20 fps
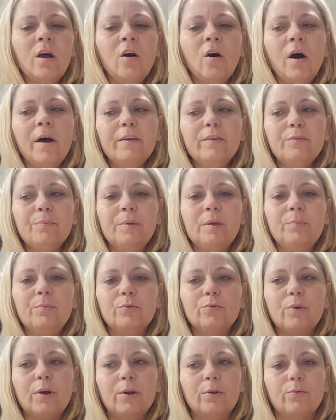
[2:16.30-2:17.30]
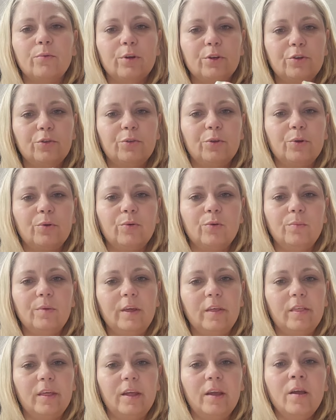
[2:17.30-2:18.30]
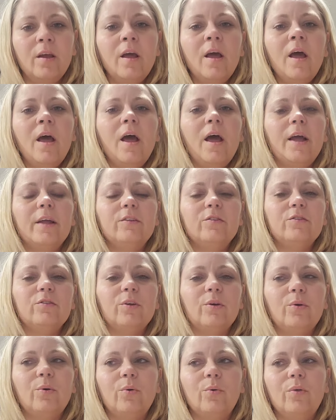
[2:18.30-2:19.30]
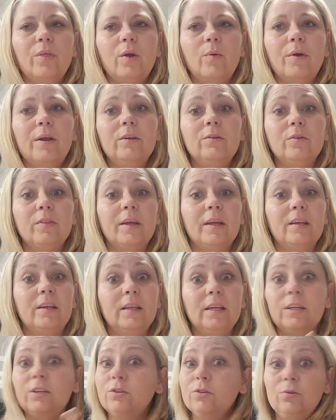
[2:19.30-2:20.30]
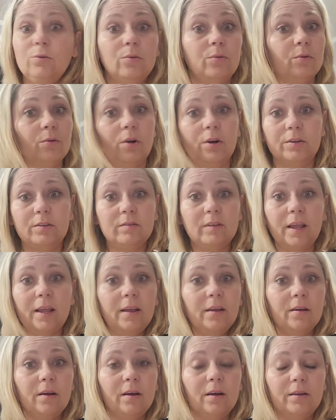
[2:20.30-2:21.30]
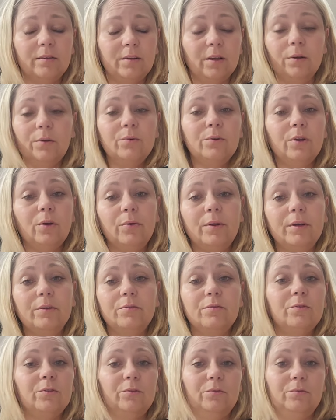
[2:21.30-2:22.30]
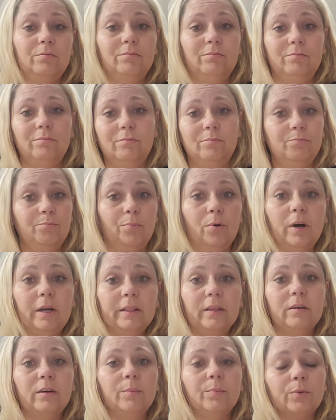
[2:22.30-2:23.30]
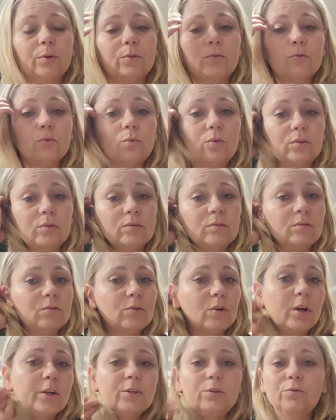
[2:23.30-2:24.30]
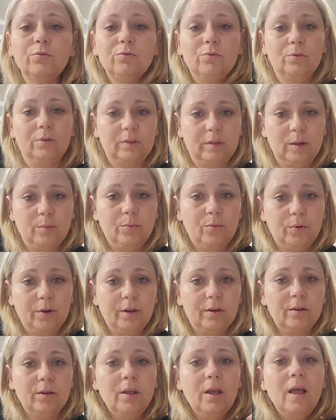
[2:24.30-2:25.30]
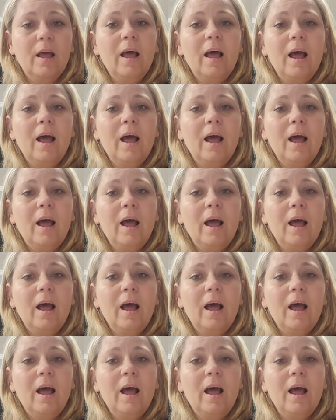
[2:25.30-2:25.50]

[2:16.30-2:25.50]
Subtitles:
A lot of people try to rush the grooming thing, and so they wait till they need to do their dog's toenails to pull out the clippers. Well, they're not used to it at that point.